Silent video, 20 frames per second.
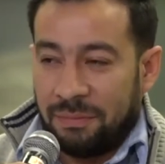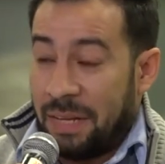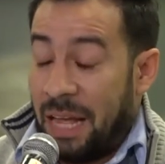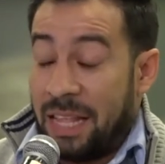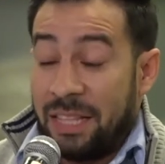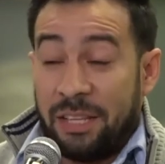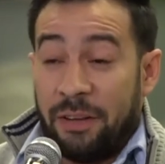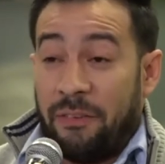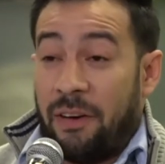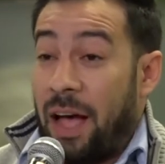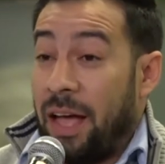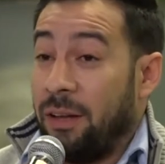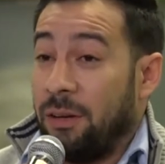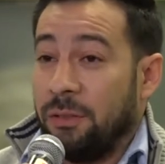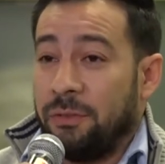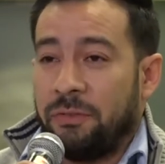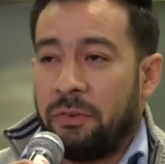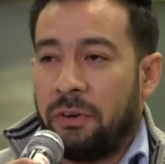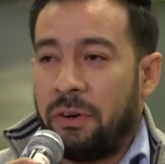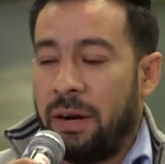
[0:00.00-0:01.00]

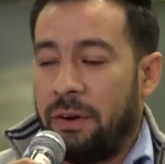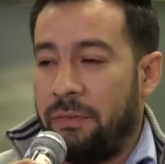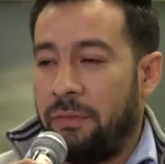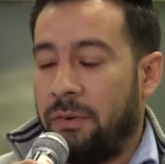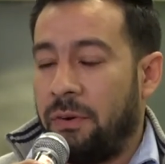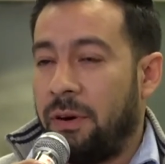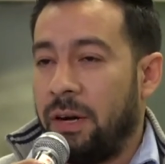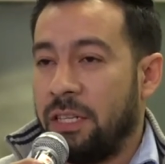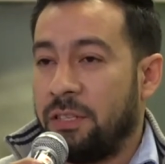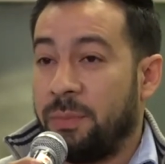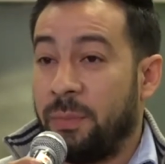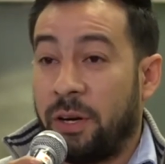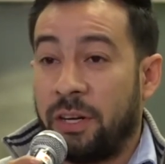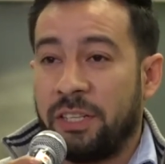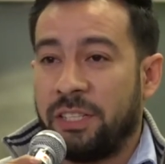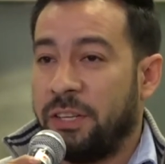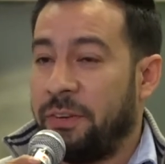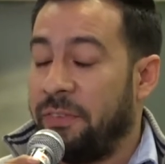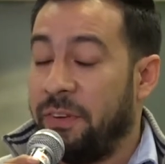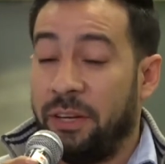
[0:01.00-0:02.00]
antivirus for, for a
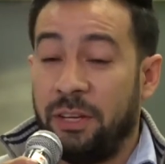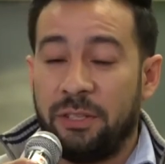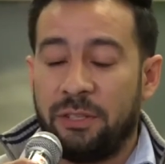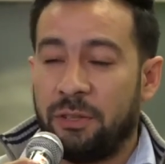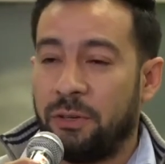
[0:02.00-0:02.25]
smart TV